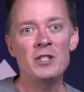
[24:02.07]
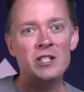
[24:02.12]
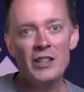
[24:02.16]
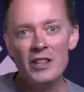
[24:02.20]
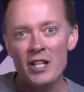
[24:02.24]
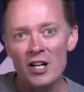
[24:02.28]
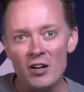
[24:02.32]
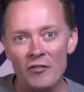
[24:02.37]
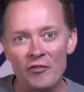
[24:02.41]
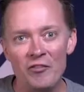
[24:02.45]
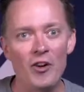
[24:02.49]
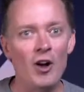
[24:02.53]
it
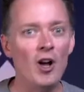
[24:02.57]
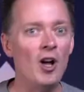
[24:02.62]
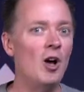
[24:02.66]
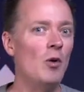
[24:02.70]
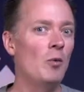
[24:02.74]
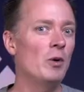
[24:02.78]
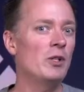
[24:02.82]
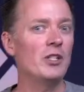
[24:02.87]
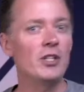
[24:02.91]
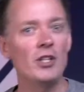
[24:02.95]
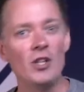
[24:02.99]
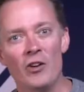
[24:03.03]
their fault?
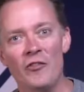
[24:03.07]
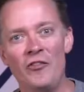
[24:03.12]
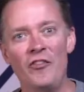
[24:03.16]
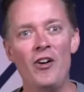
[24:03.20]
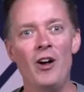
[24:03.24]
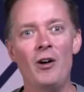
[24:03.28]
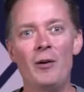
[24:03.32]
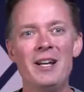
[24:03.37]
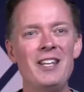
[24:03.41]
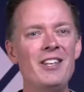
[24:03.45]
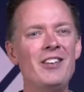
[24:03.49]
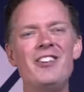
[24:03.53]
Was it your
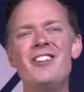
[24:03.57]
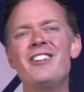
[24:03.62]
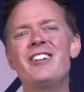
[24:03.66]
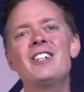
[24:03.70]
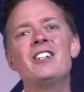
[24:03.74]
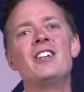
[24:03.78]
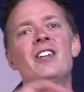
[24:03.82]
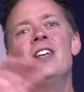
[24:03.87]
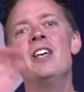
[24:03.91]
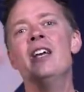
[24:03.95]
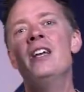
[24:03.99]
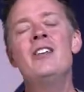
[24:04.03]
fault? Right?
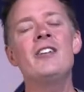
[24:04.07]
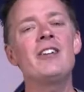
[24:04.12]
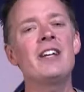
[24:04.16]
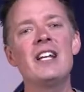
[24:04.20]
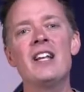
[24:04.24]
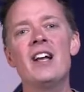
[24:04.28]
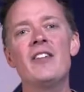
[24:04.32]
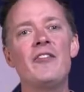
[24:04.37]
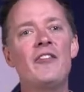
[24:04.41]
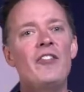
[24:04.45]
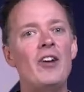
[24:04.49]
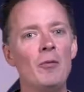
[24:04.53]
You can
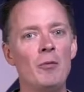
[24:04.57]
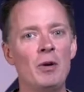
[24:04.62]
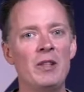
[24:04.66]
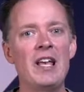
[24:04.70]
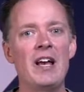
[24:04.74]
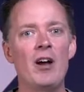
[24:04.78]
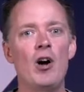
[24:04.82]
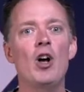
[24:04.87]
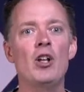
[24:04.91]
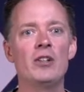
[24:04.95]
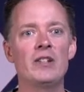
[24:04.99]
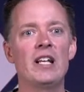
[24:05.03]
have fun with
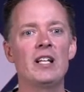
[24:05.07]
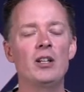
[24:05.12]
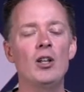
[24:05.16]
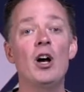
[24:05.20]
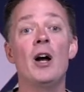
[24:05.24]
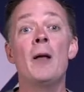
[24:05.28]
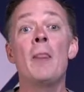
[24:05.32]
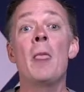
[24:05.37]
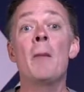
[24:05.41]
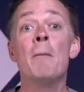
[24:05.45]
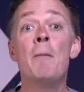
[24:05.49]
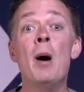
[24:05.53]
that all day
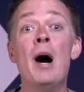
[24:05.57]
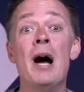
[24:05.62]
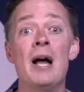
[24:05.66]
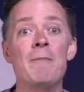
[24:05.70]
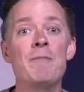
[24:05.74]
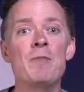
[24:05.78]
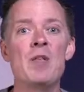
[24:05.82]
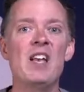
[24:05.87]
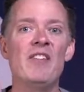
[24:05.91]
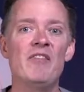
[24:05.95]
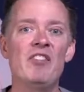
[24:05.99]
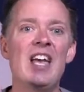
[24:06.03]
long. But
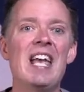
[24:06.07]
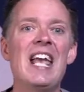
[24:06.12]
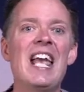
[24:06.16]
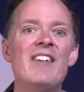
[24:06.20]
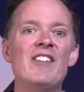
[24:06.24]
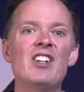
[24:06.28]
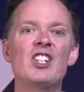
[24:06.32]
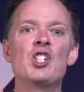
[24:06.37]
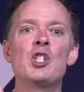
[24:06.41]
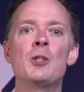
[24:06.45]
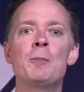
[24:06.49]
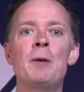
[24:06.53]
if they have
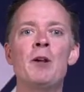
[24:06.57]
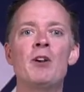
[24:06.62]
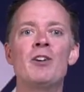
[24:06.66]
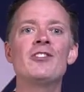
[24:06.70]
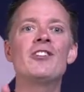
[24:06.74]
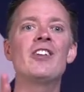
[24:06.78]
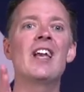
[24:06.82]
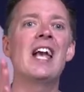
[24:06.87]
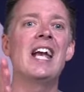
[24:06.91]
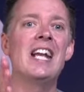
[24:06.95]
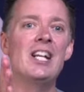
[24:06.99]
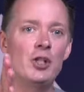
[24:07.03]

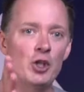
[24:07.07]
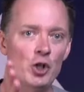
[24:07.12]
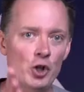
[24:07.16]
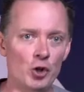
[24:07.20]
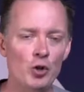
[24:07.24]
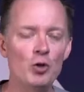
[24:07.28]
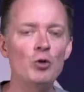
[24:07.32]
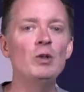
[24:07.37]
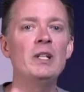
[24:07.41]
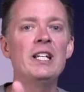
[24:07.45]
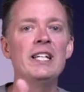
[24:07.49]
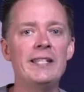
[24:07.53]
experienced a
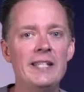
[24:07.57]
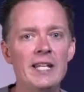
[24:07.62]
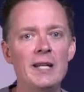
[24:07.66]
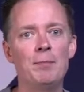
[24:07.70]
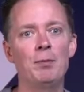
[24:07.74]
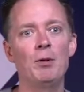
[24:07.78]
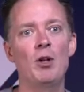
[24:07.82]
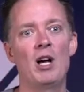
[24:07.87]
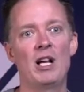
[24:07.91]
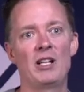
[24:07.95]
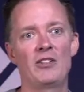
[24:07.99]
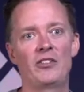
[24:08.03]
truly deep
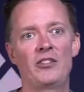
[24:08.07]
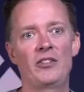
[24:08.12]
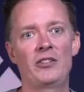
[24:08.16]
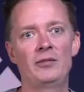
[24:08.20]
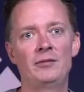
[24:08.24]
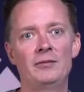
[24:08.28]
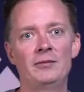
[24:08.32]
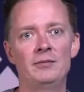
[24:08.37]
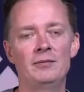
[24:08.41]
loss,